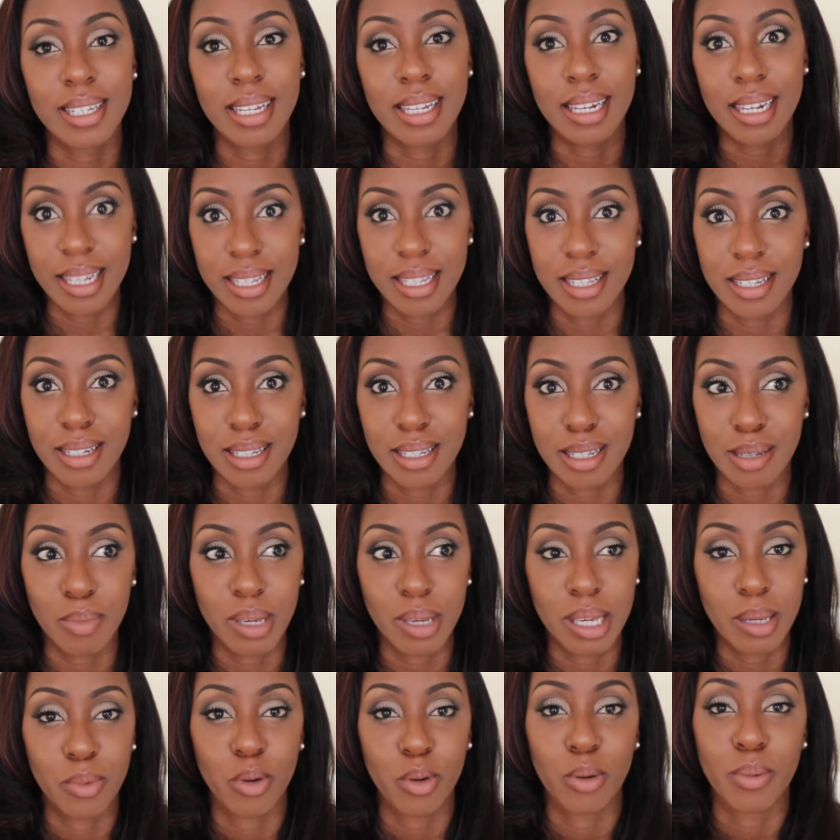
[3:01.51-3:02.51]
to listen to
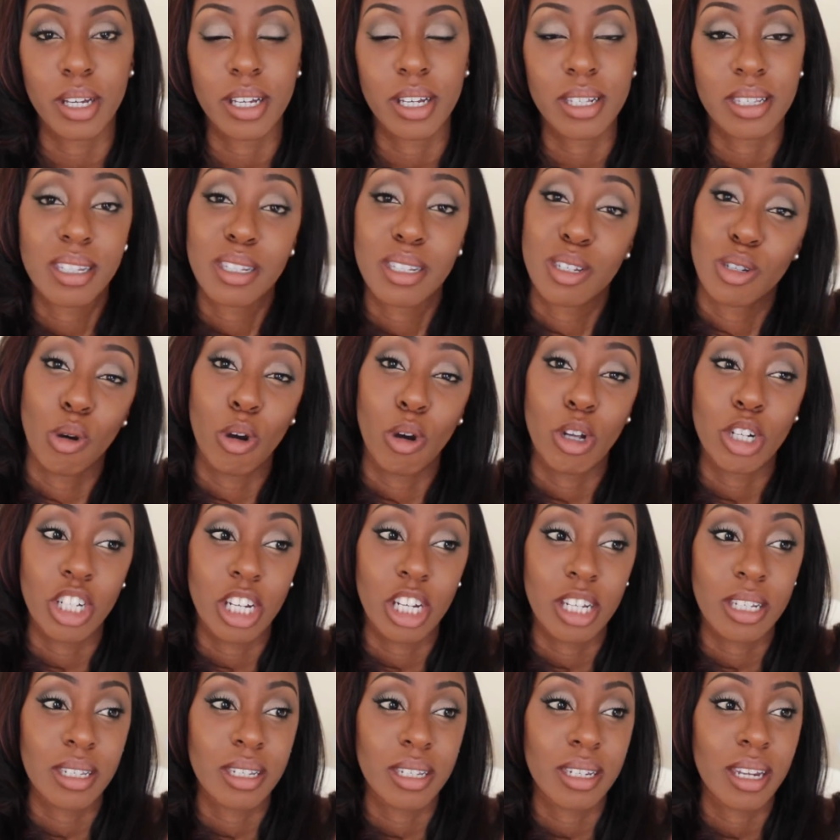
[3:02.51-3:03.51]
people, because it's not
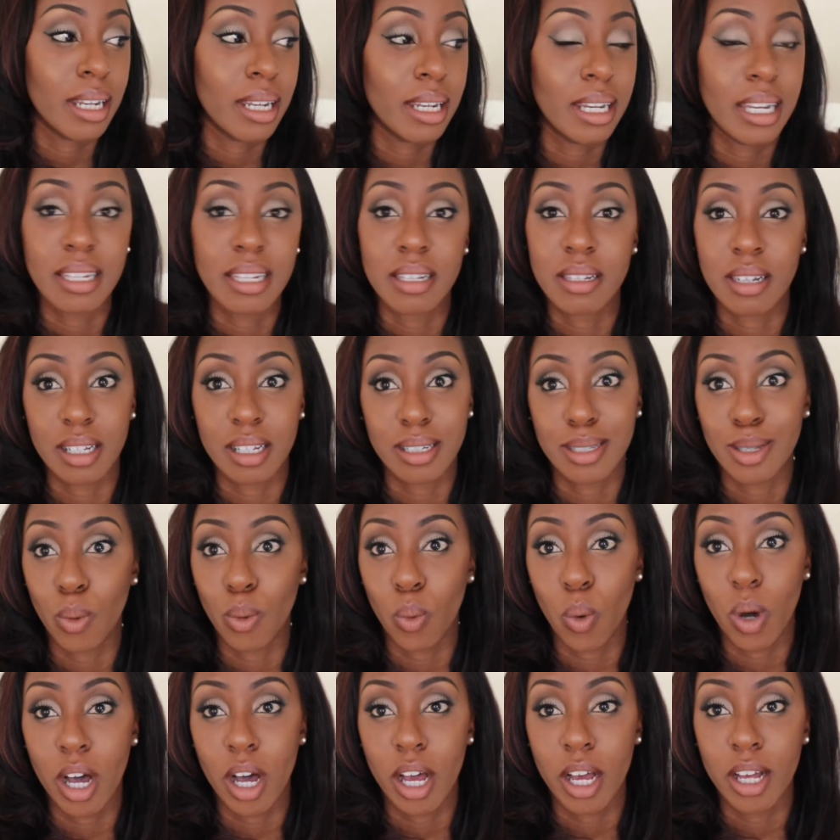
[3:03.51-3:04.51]
just listening to
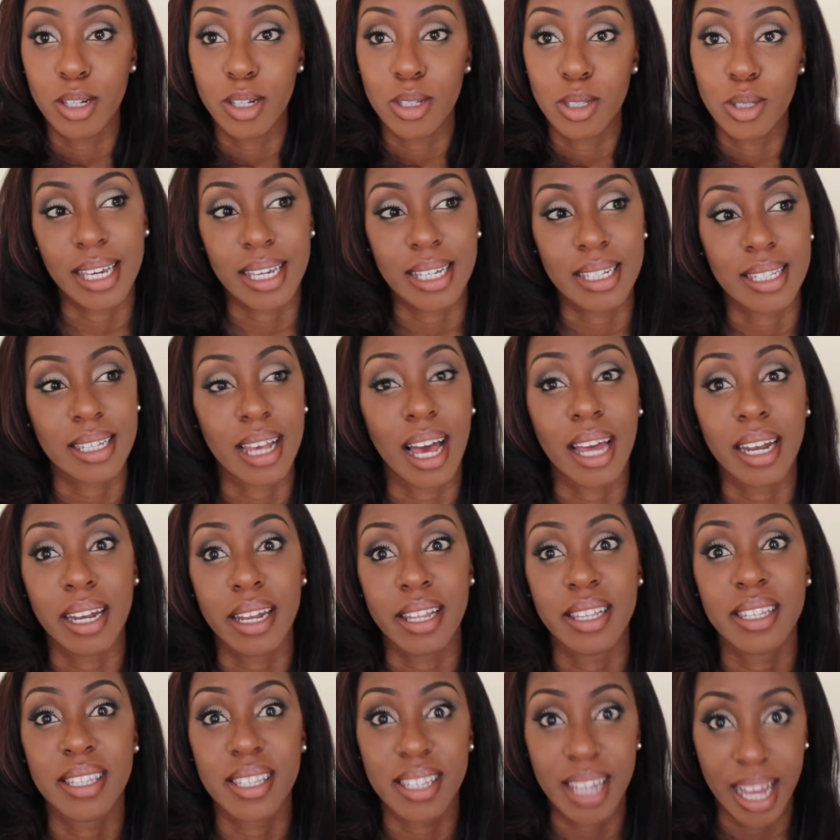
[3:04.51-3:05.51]
words, it's
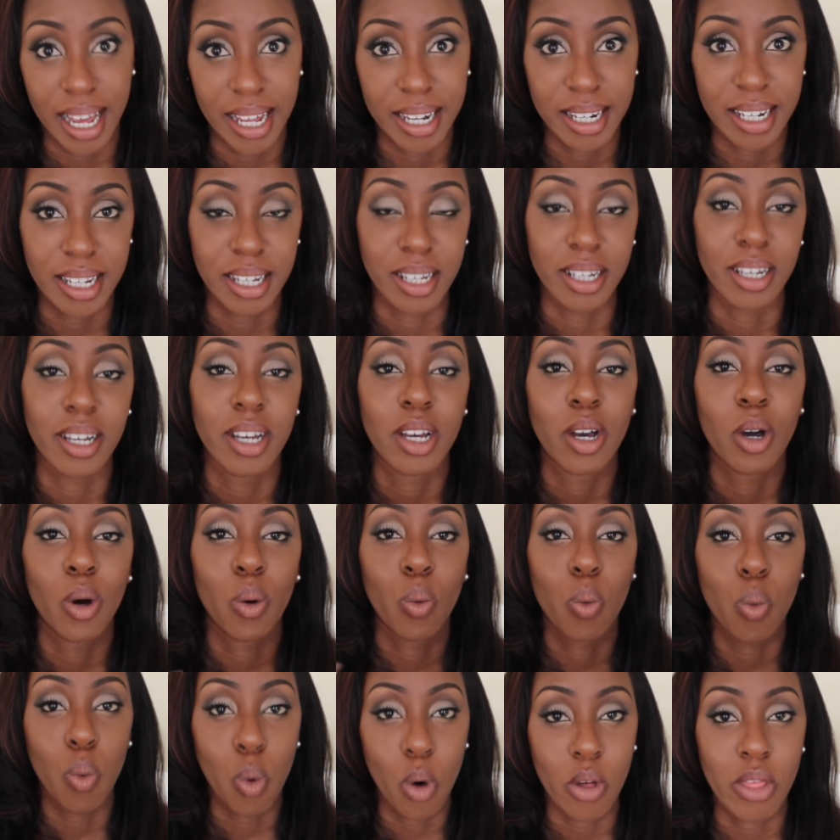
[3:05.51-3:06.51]
understanding
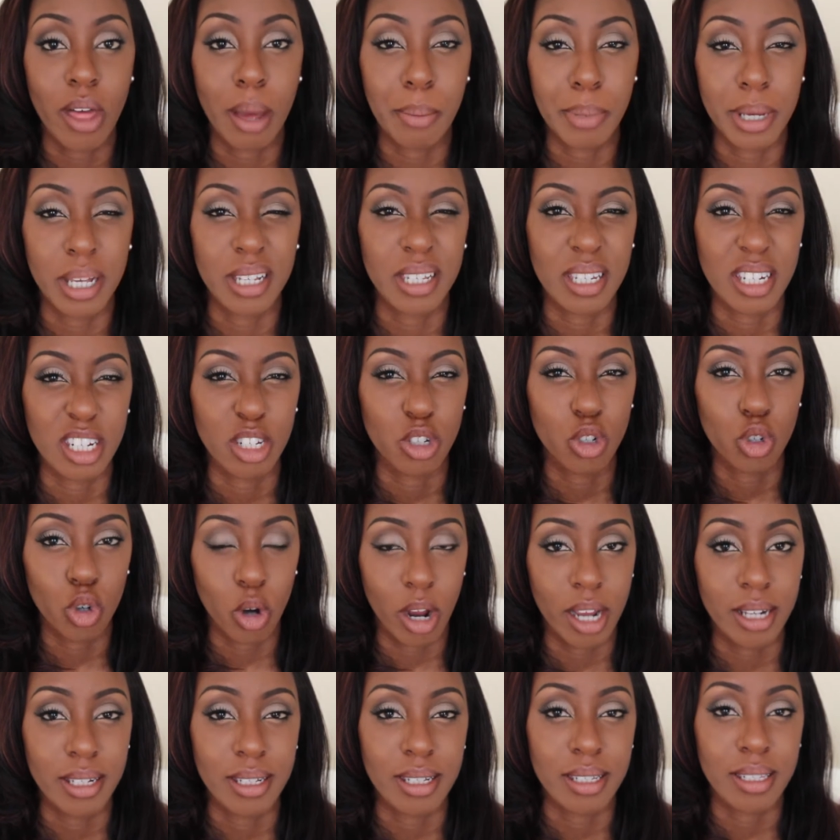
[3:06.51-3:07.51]
what that person is
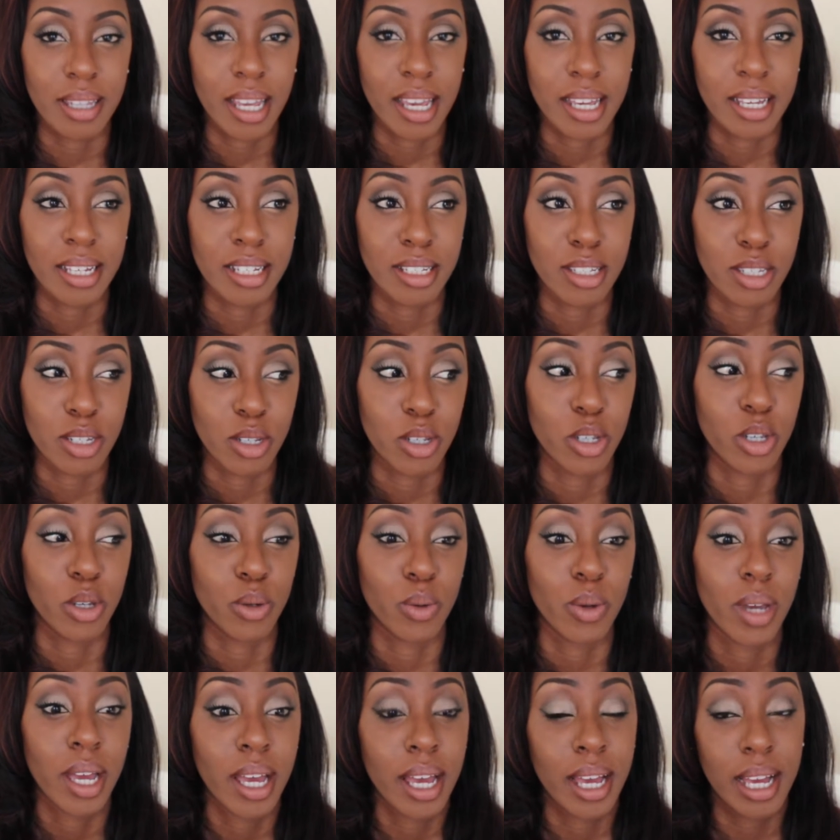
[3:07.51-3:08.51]
trying to say to
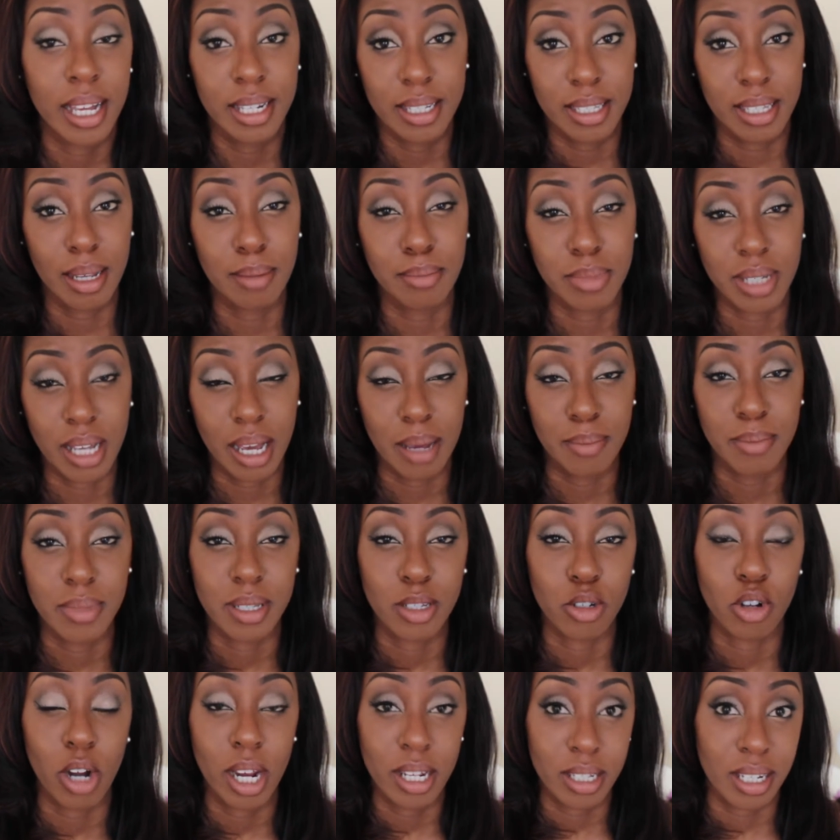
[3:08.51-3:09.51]
you, and sometimes
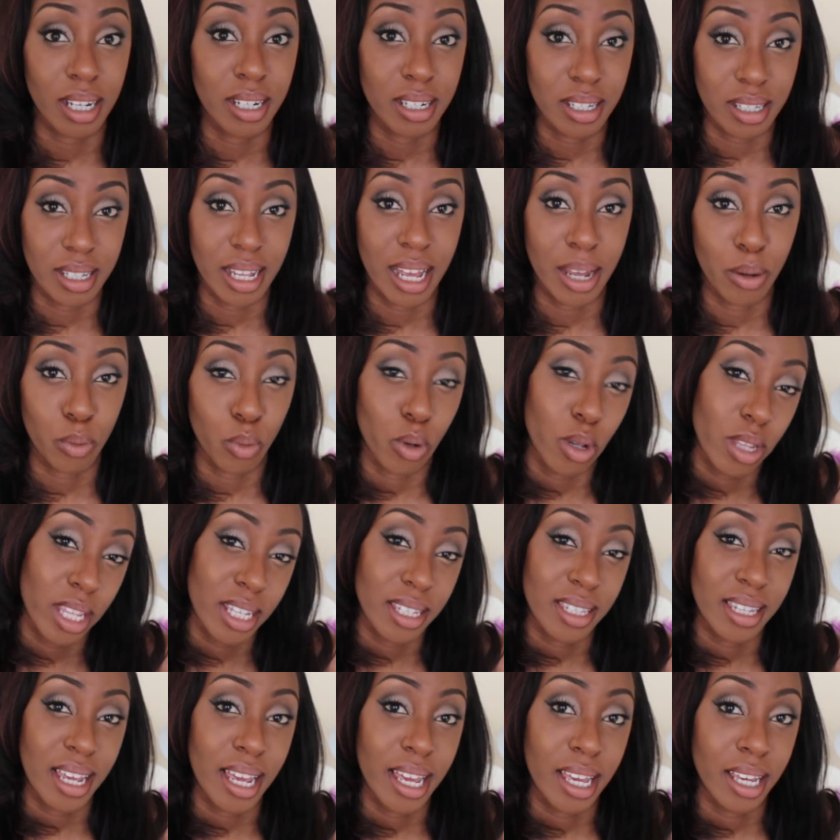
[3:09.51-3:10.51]
trying to understand what they're
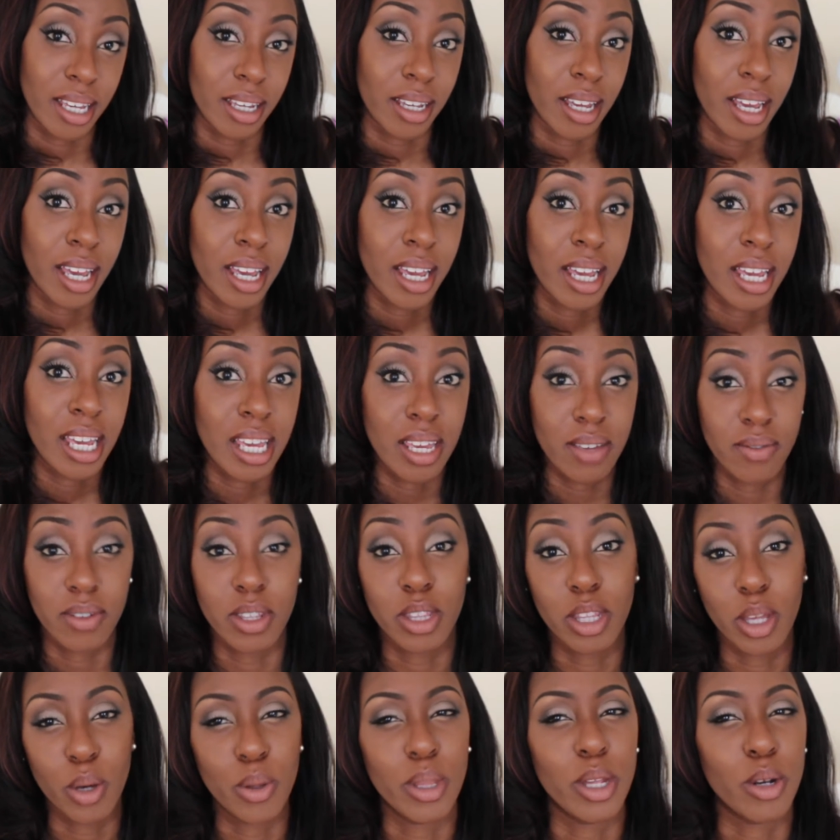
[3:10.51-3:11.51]
saying
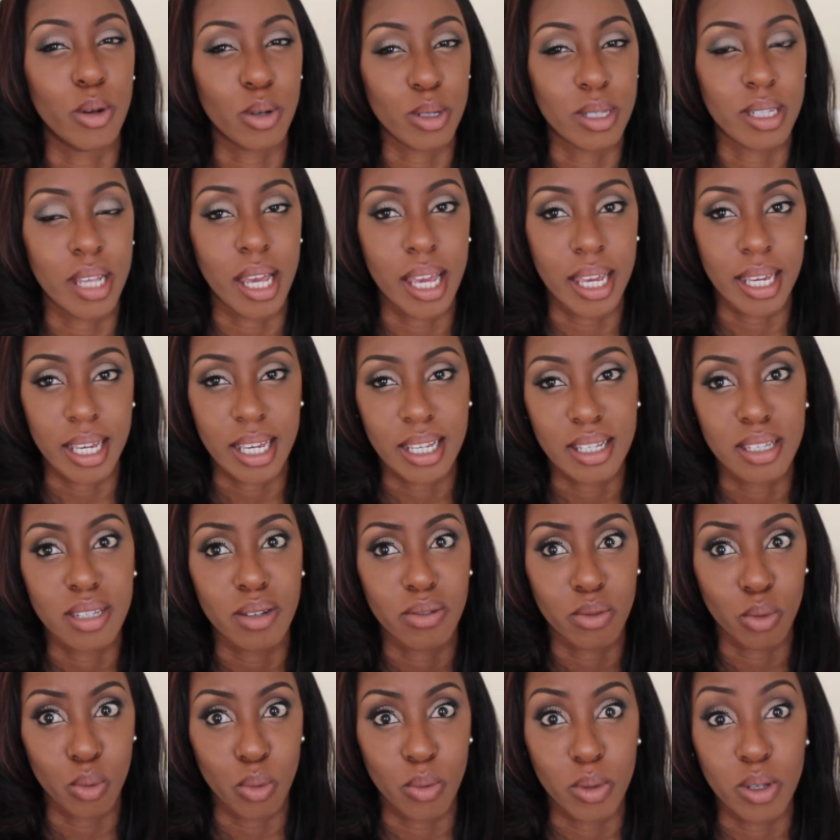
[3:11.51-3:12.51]
even though they're not saying it,
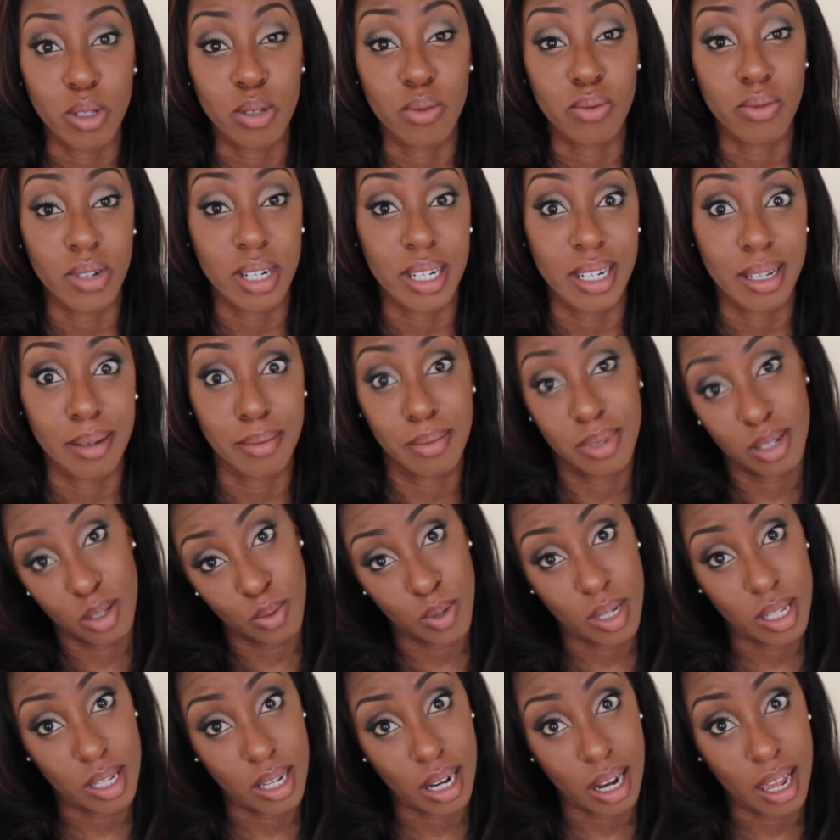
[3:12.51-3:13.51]
so almost reading
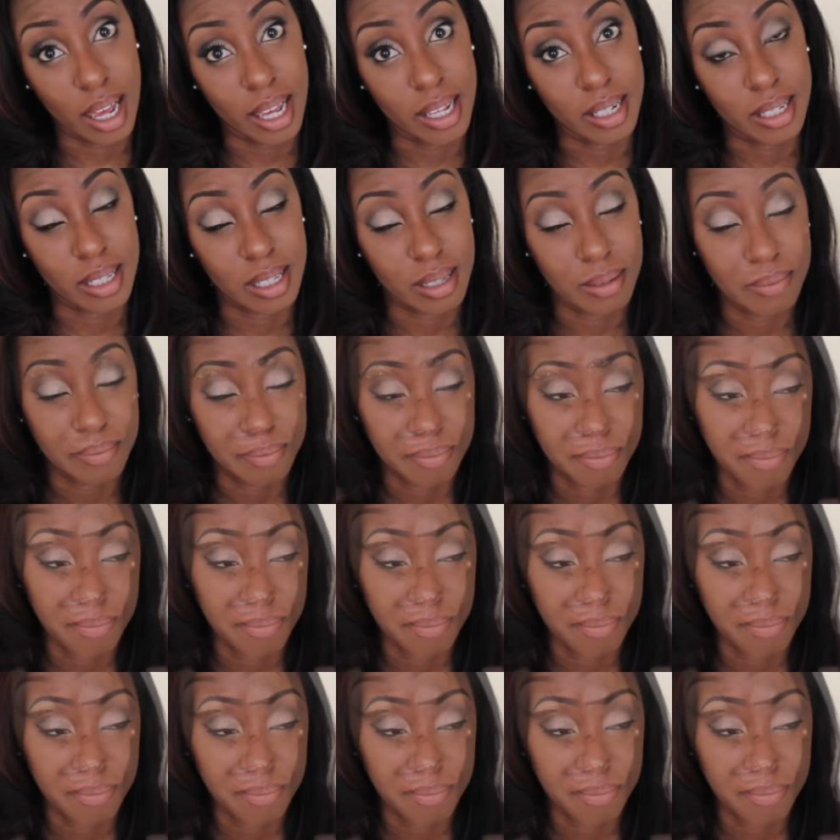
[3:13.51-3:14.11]
between the lines.